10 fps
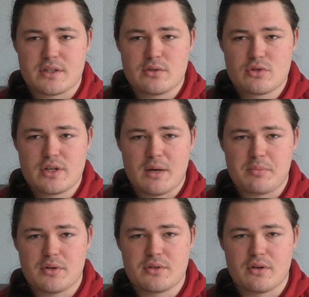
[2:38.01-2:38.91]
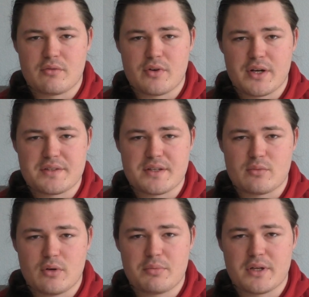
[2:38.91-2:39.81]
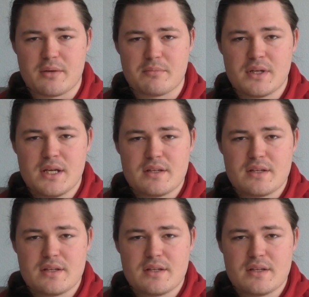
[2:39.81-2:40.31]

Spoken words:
usually uploaded on Fridays at 1 p.m.